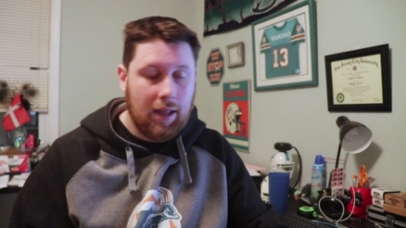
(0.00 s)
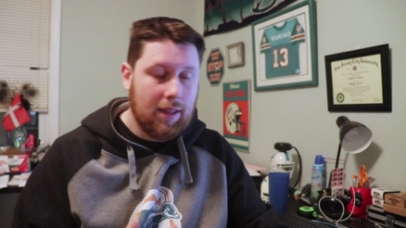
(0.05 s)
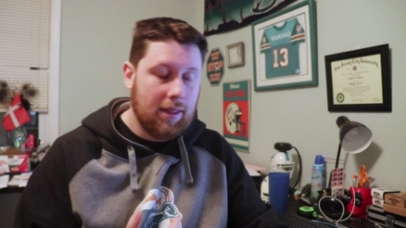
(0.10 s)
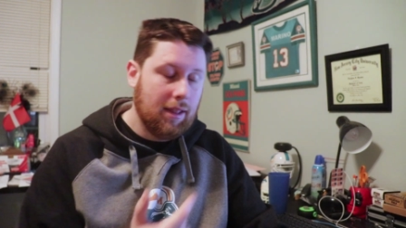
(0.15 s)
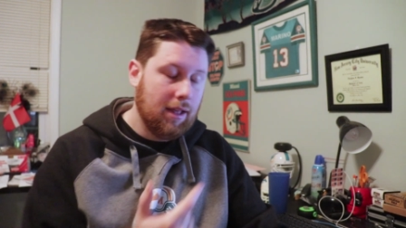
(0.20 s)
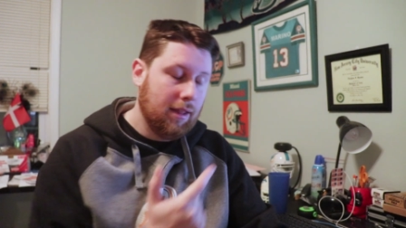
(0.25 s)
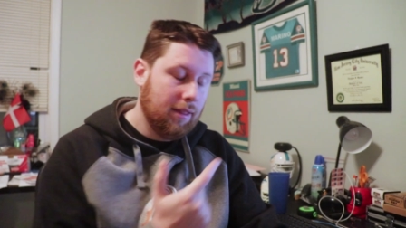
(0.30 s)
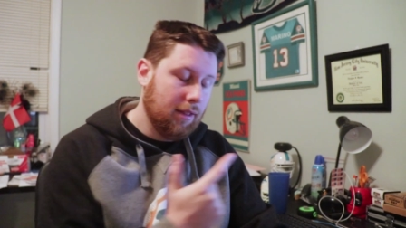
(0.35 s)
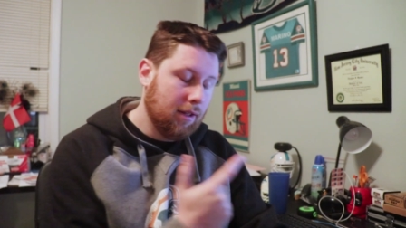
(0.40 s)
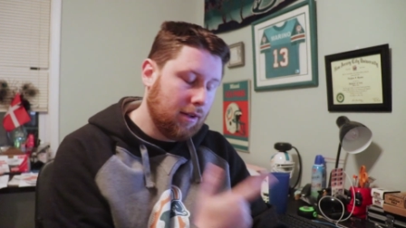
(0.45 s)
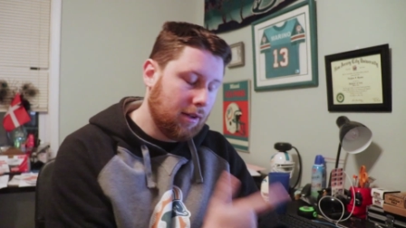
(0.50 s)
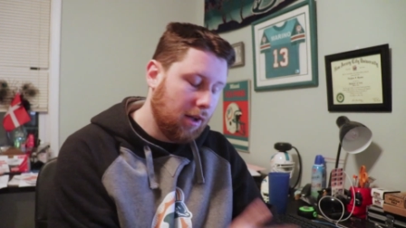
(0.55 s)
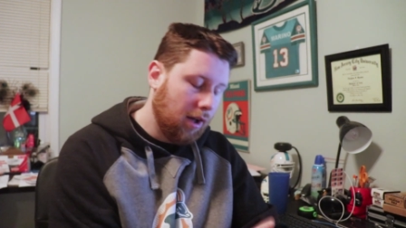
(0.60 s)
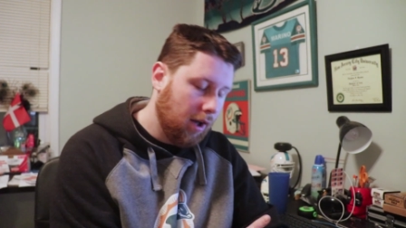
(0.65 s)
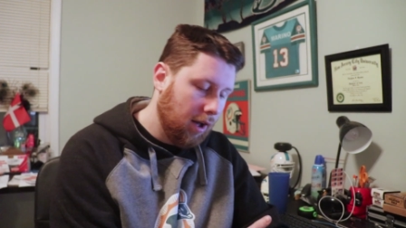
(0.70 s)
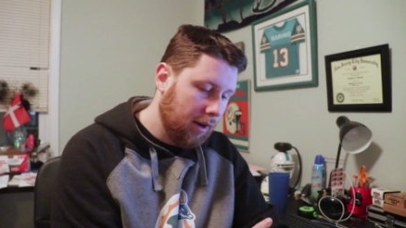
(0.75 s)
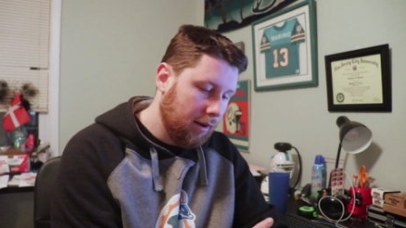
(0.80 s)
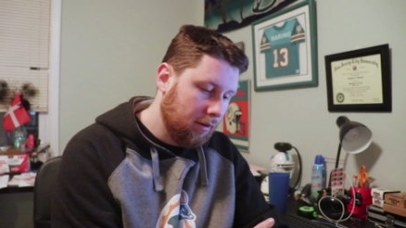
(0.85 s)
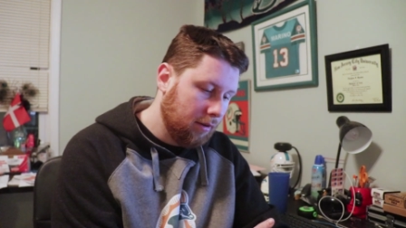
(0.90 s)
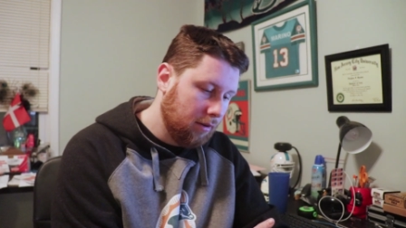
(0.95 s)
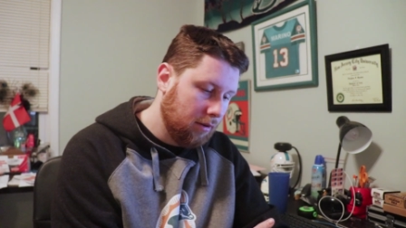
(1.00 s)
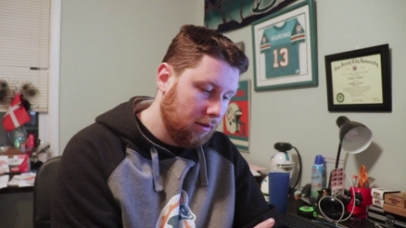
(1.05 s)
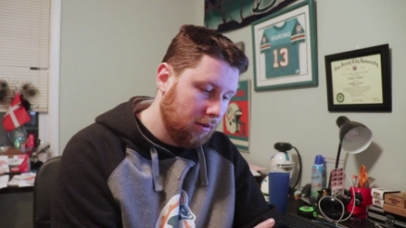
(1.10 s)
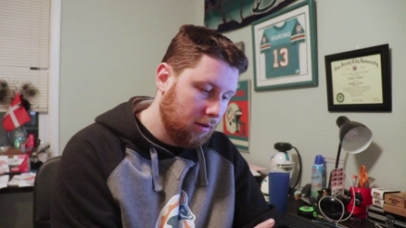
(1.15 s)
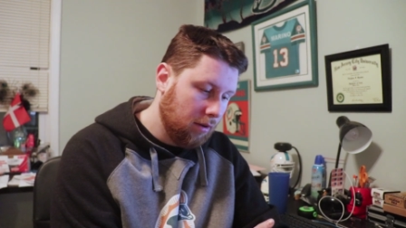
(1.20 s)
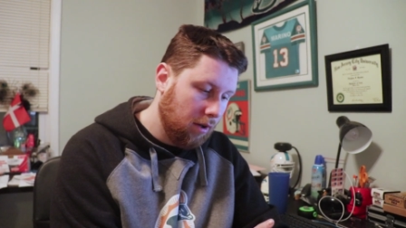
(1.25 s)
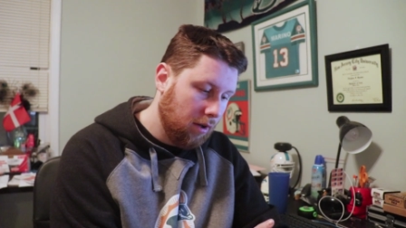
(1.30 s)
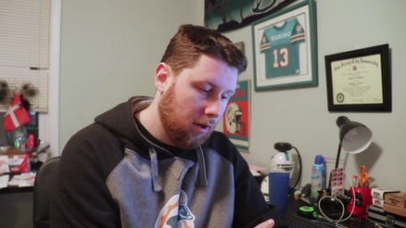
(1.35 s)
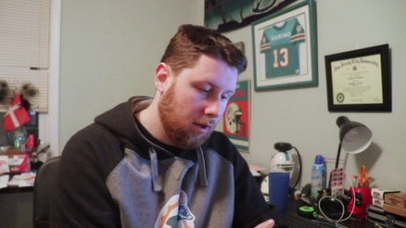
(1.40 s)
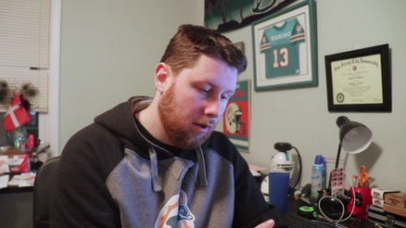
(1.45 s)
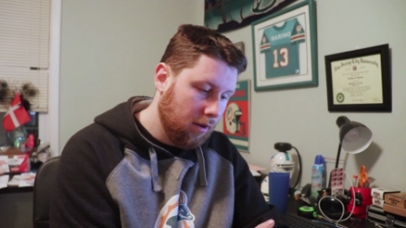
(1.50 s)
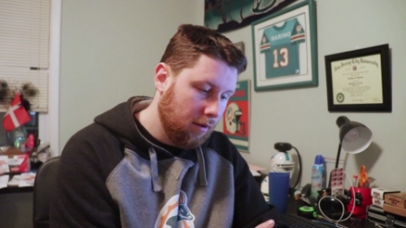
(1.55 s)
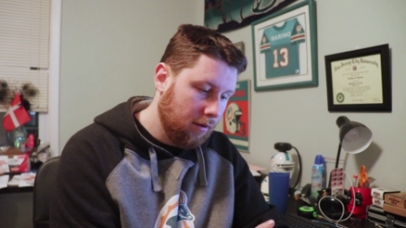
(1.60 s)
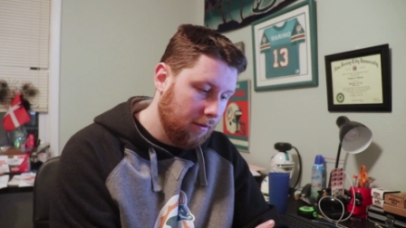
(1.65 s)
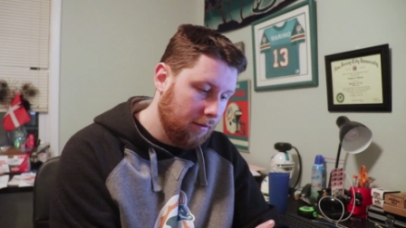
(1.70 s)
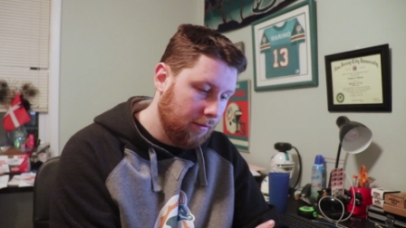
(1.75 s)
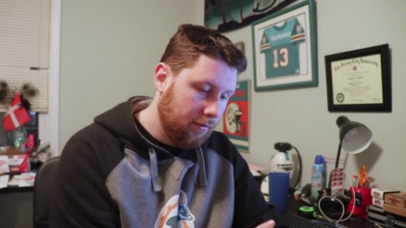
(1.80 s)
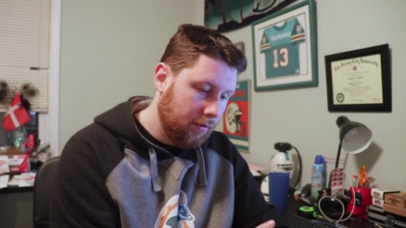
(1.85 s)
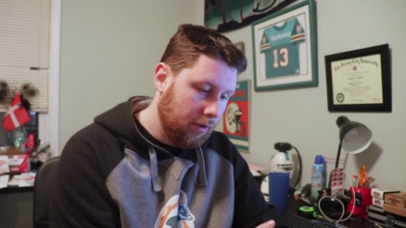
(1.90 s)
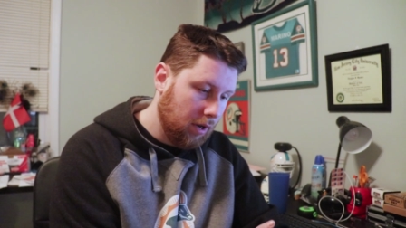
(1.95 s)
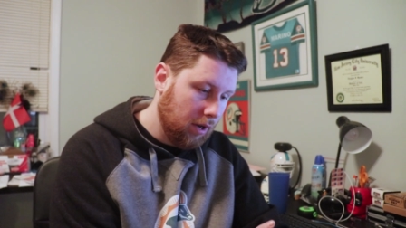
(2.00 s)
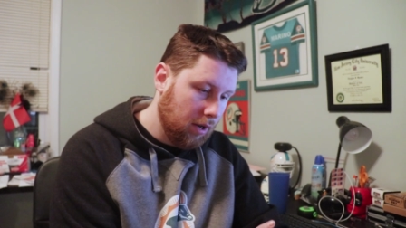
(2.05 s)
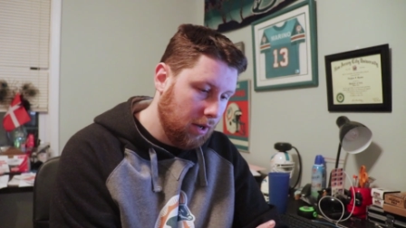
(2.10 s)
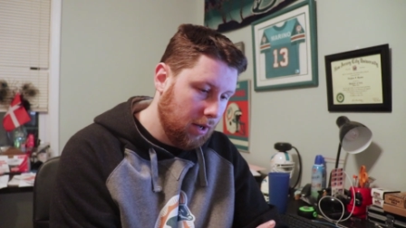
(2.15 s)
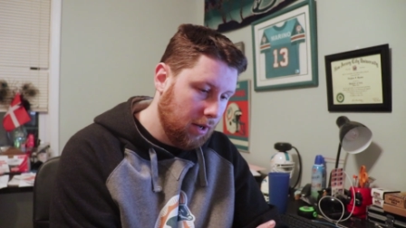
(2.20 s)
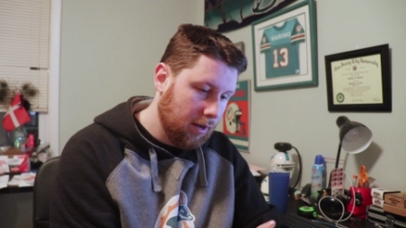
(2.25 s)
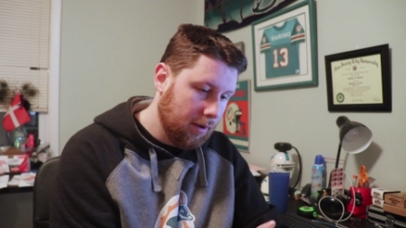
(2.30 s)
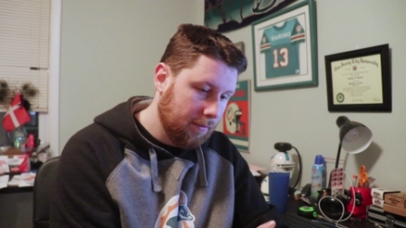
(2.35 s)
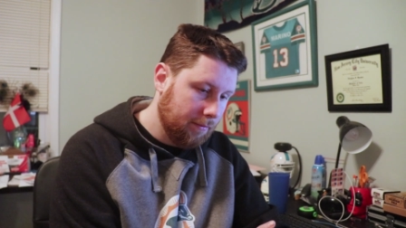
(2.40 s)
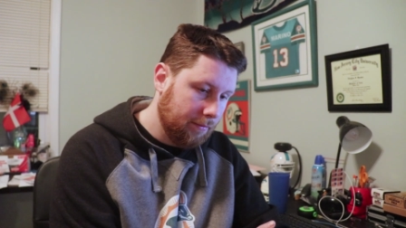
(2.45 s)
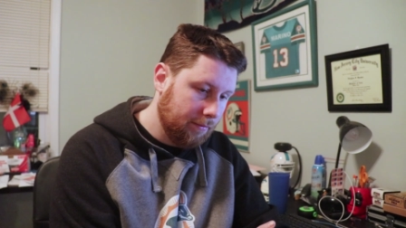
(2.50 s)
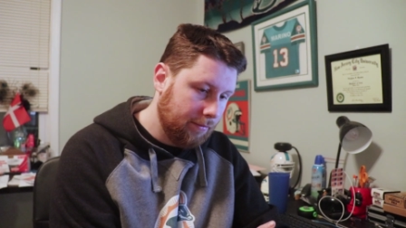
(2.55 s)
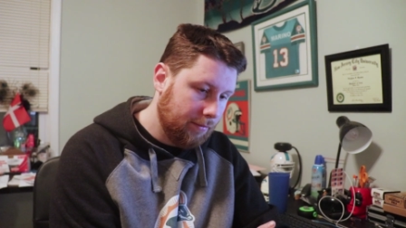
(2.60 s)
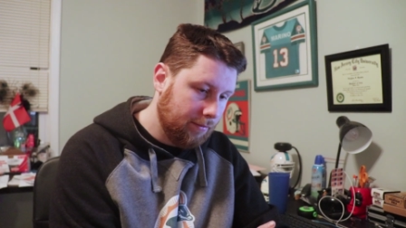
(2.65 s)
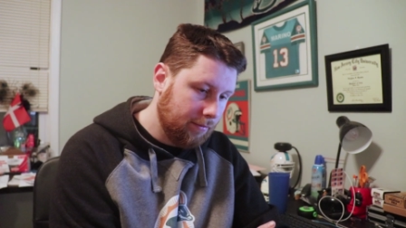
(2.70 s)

And then the cut of um,